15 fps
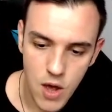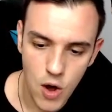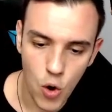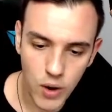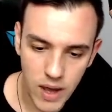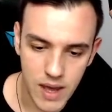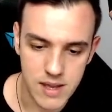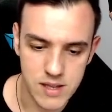
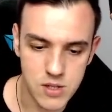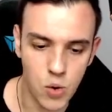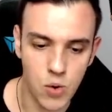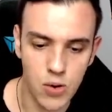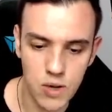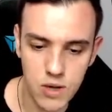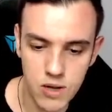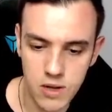Okay,
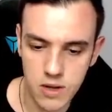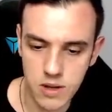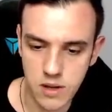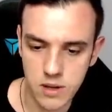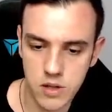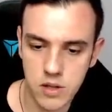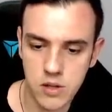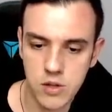so
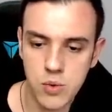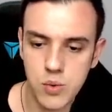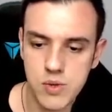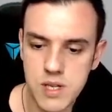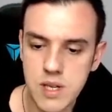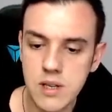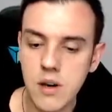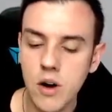you
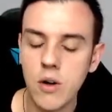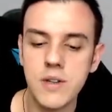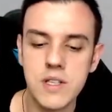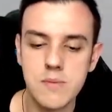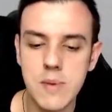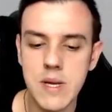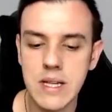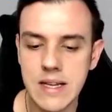see all these
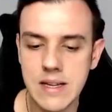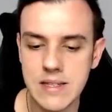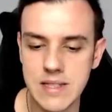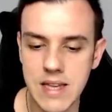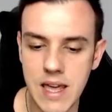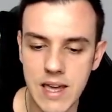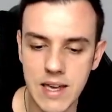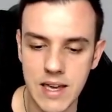buildings,
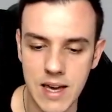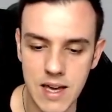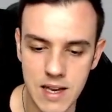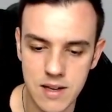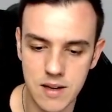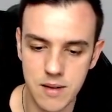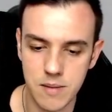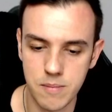they
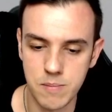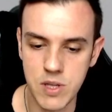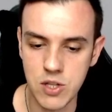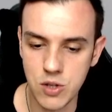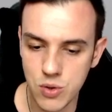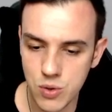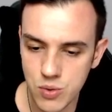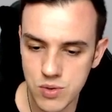can be
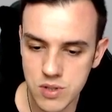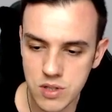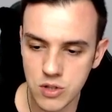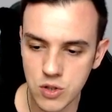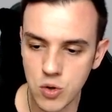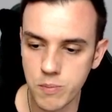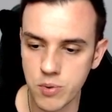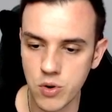used
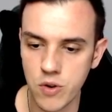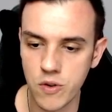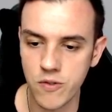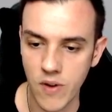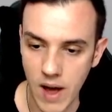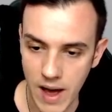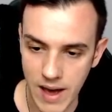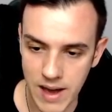to
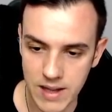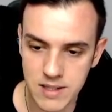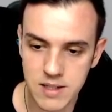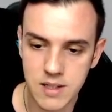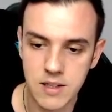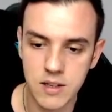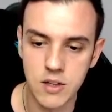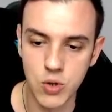provide
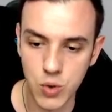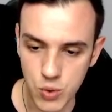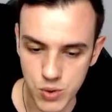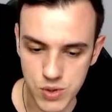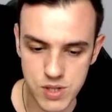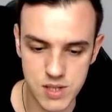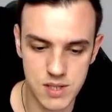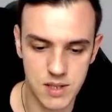
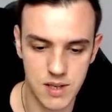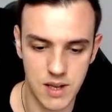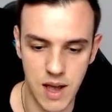goods.